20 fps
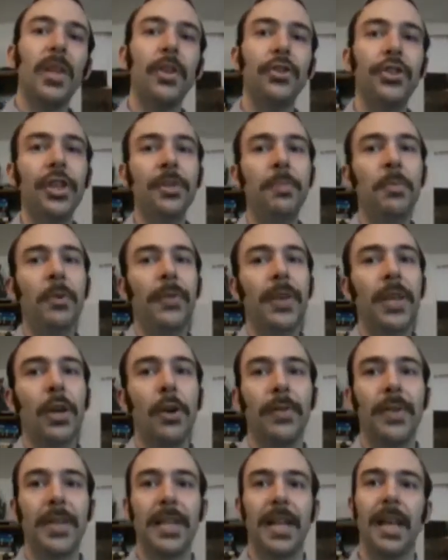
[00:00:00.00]
she's moving
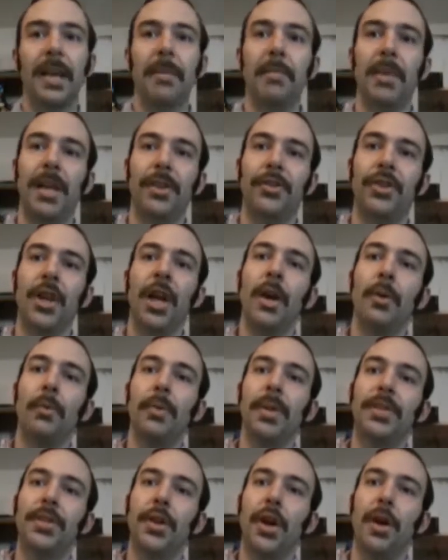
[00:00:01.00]
over to Image.
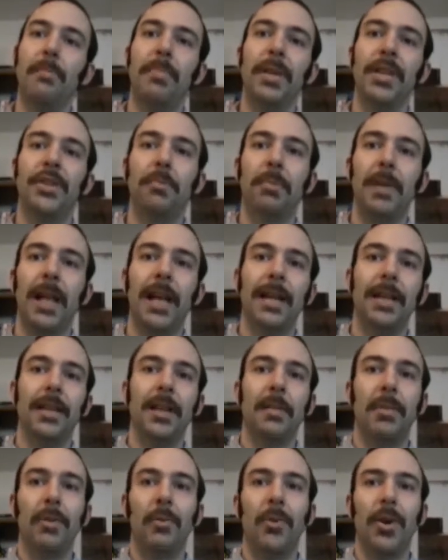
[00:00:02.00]
We saw Bitch Planet
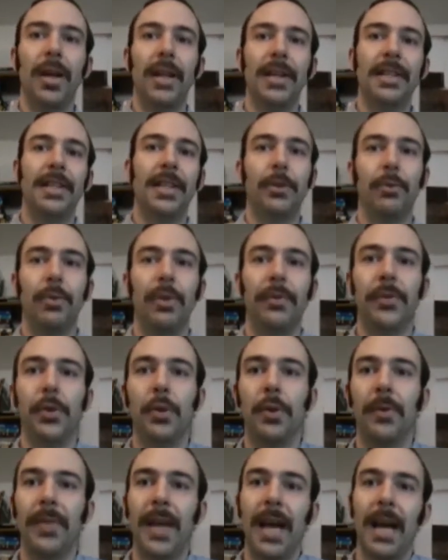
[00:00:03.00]
number one. I did a
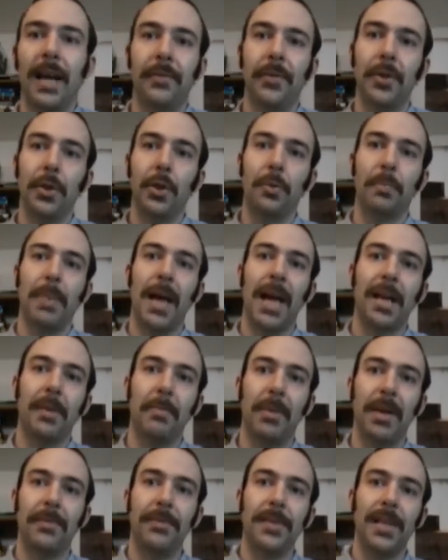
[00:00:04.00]
review of that. If you look back in
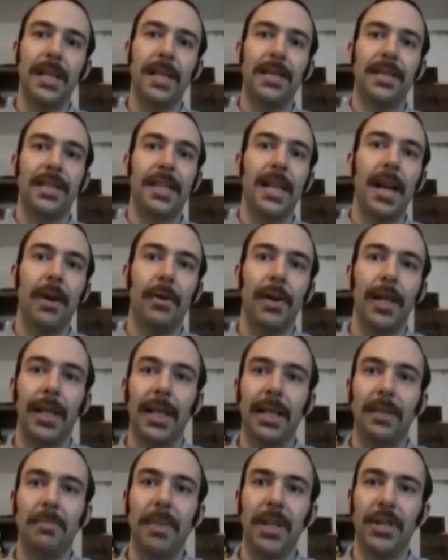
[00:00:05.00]
my feed, see how I
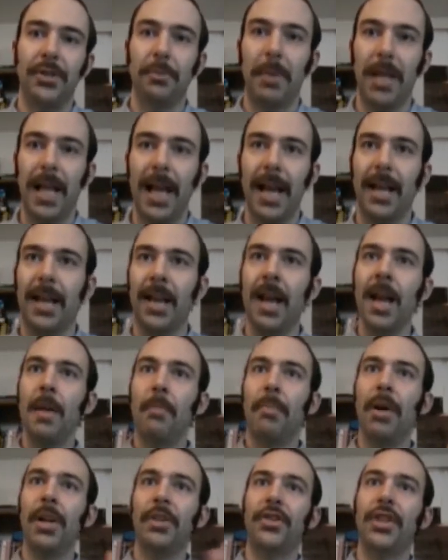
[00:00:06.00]
like Bitch Planet.
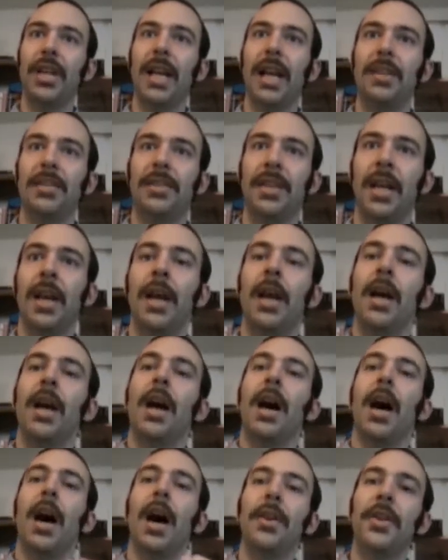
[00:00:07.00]
But she has
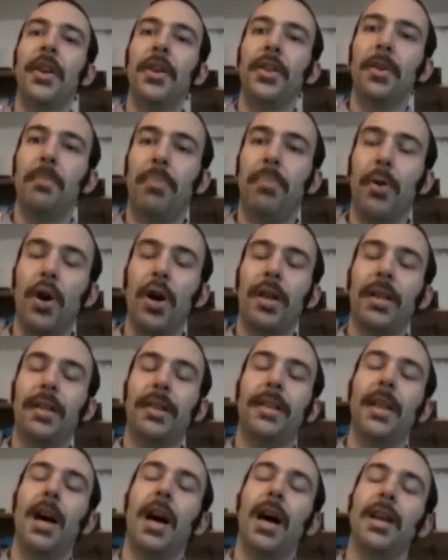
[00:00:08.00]
another book.
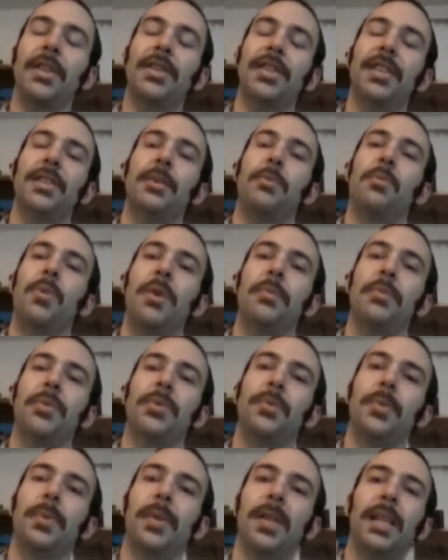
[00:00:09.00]
Uh, season one
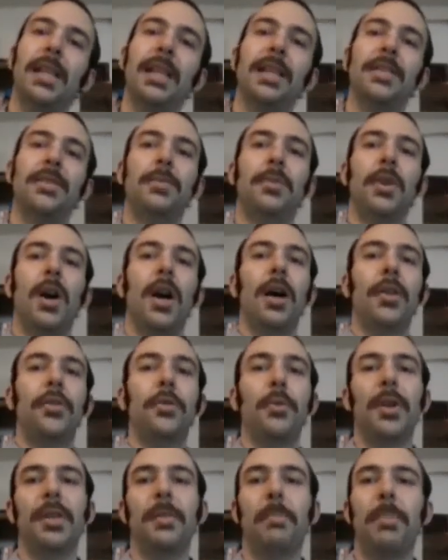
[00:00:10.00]
was released uh,
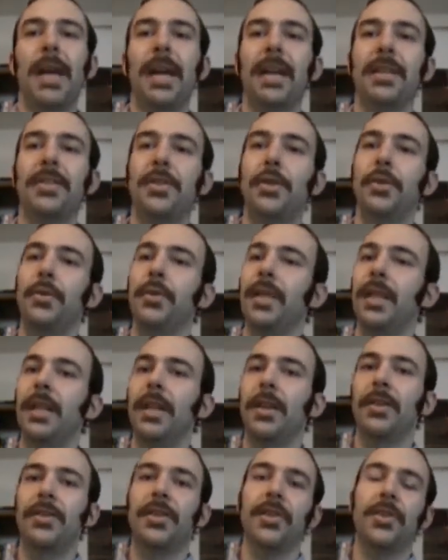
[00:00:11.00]
throughout the past two
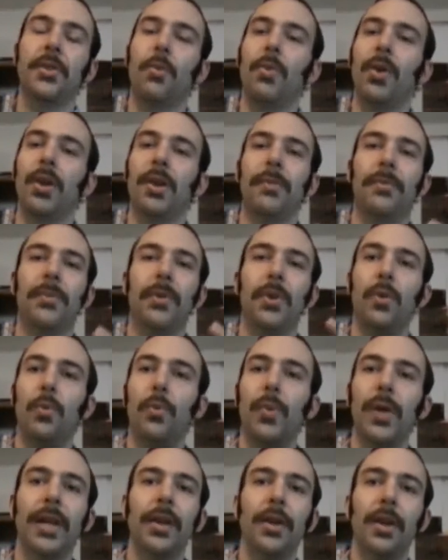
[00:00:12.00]
years. It's a wonderful,
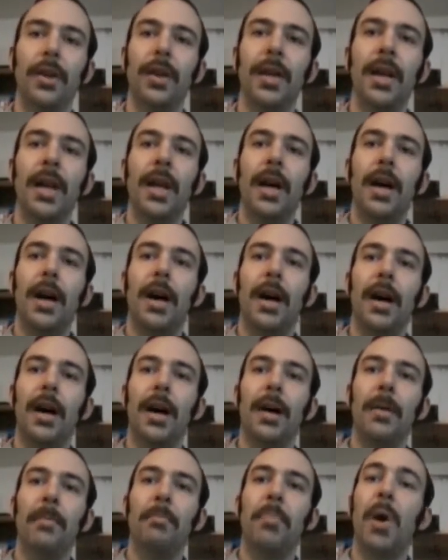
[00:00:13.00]
weird,
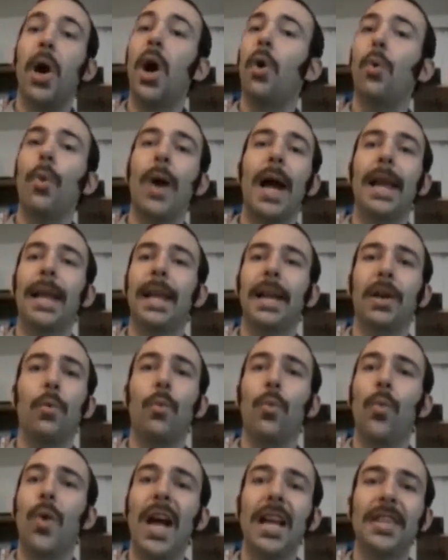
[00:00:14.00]
um, poetic
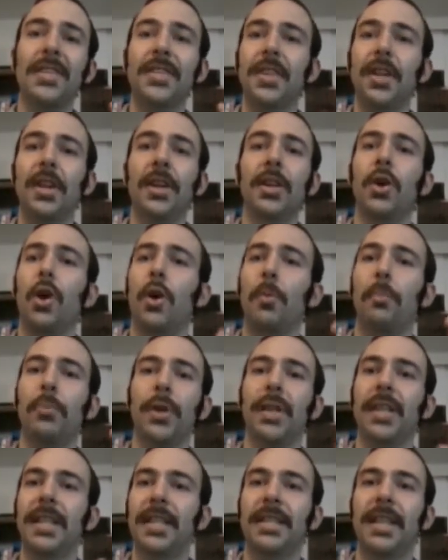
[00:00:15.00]
western called
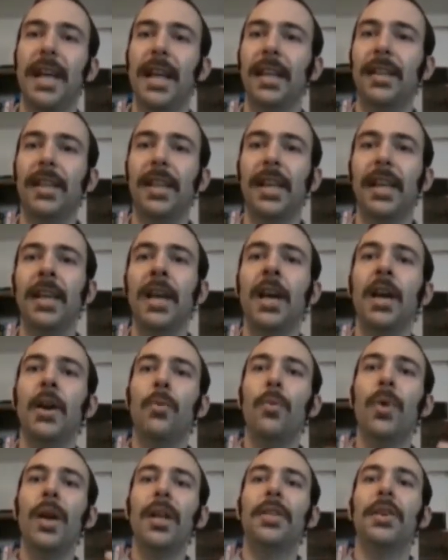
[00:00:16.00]
Pretty Deadly
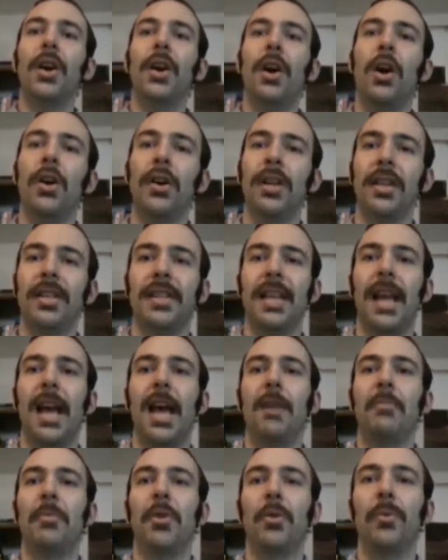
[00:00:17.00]
with artist
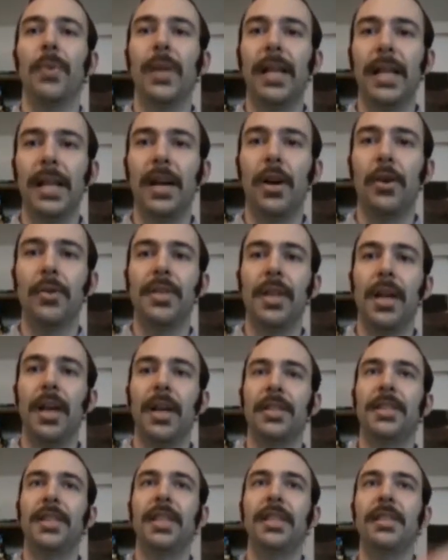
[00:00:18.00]
Emma Rios.
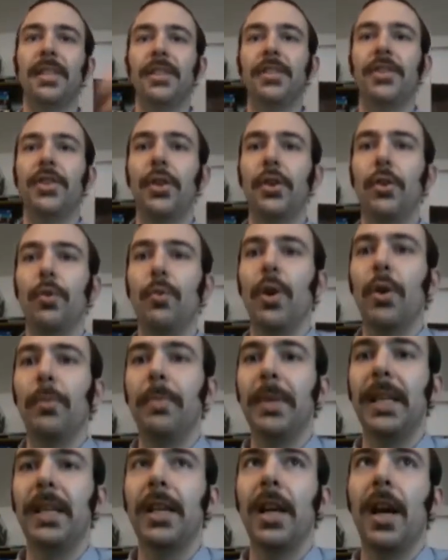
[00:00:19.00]
Uh, season two will
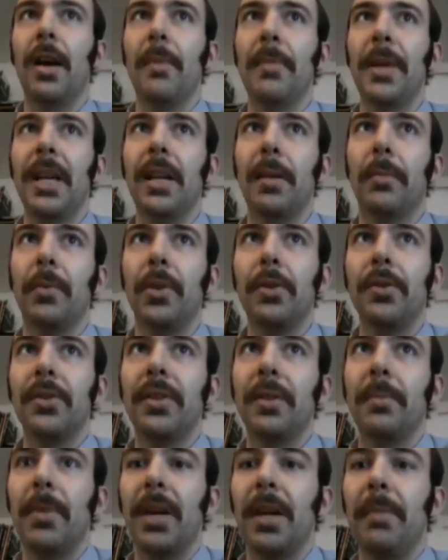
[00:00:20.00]
be coming. I'm
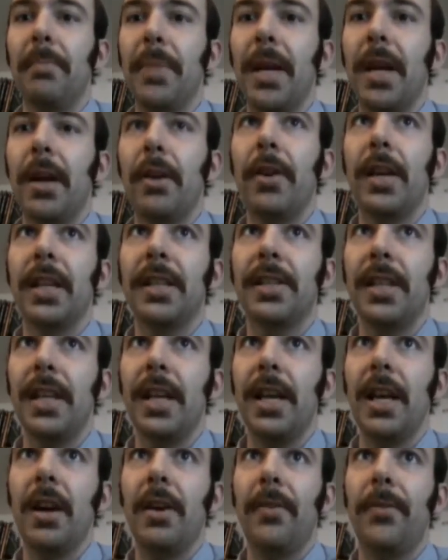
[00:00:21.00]
losing my bearings
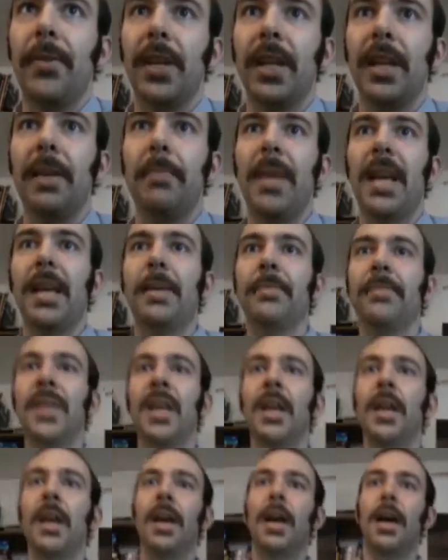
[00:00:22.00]
here. Forgive me.
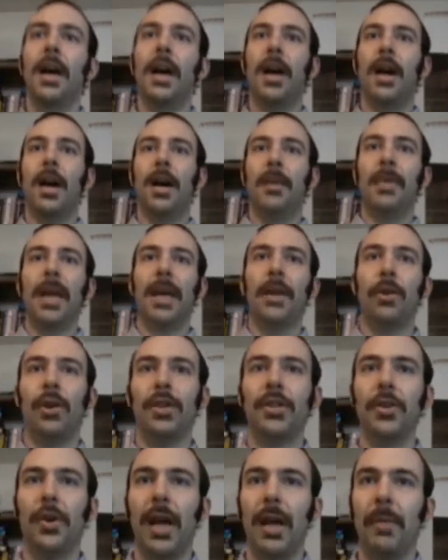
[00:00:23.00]
Um, and
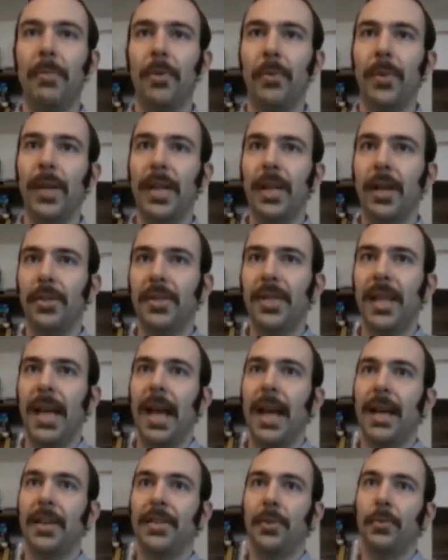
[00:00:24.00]
also, Emma Rios
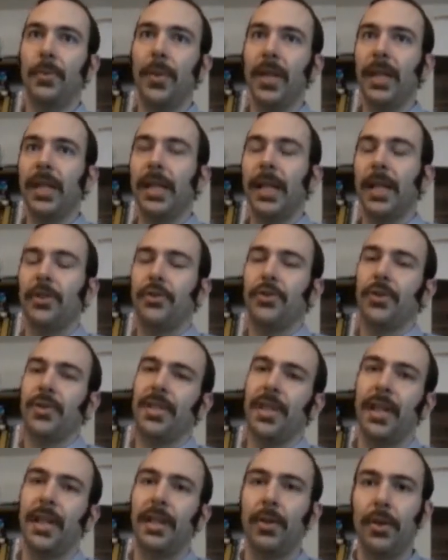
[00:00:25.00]
has a really
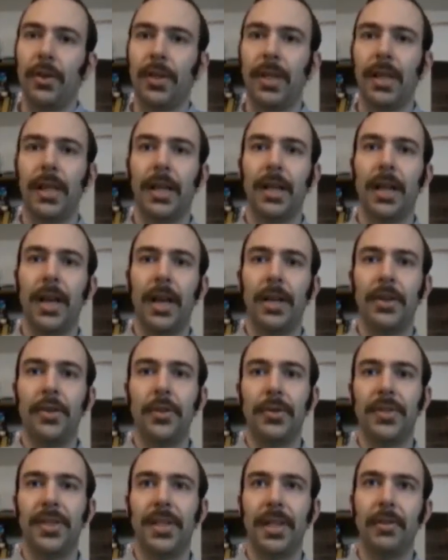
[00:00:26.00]
interesting looking uh,
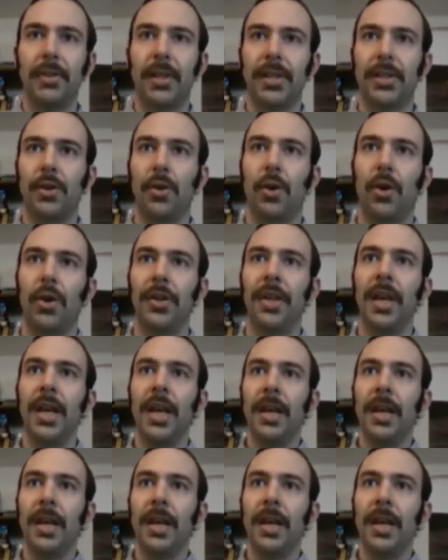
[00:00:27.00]
new series called